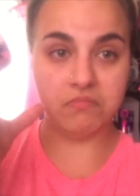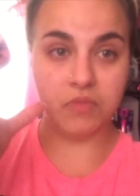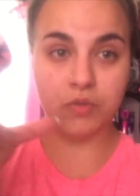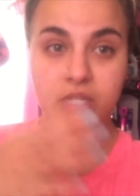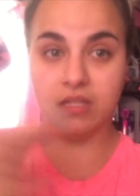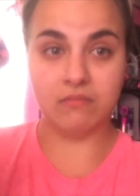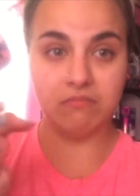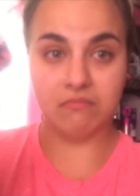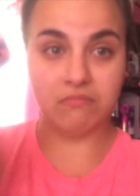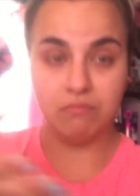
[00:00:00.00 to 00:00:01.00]
using
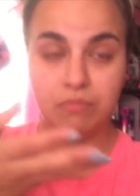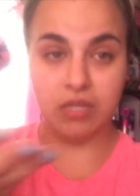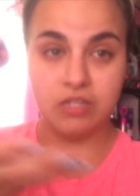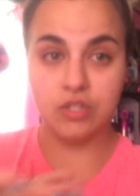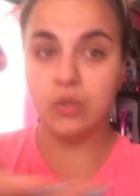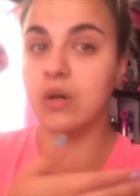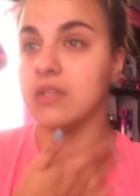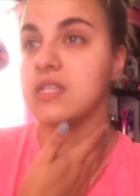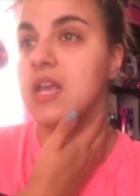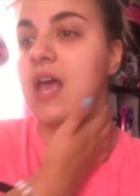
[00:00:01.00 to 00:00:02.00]
these
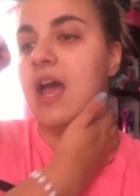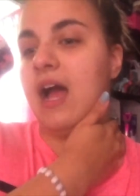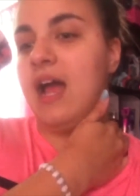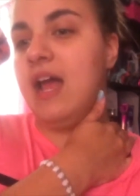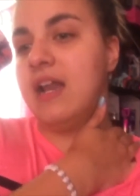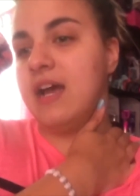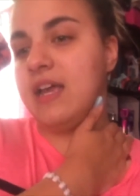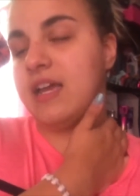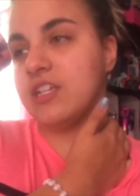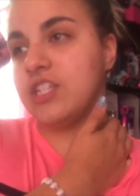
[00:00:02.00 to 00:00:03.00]
tools and
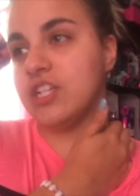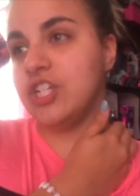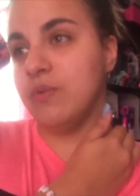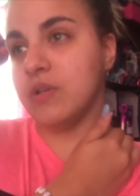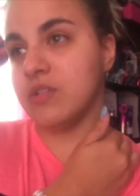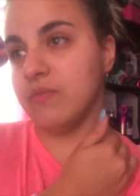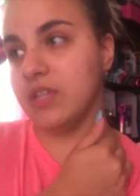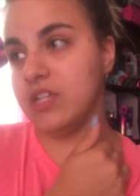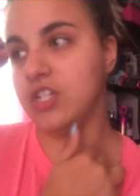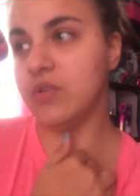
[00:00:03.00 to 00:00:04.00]
I guess that she wasn't
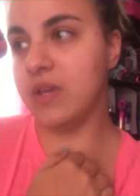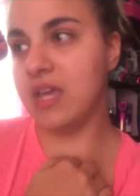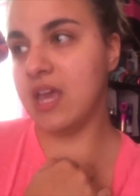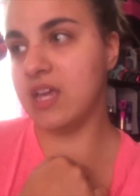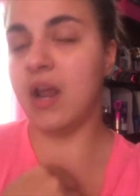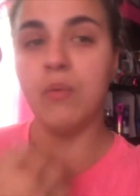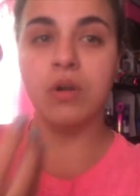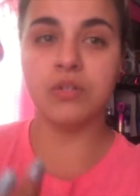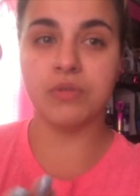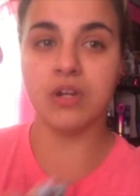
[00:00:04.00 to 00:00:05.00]
really doing it. And I
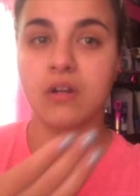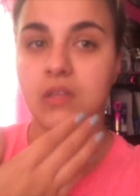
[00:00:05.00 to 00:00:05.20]
worked with her a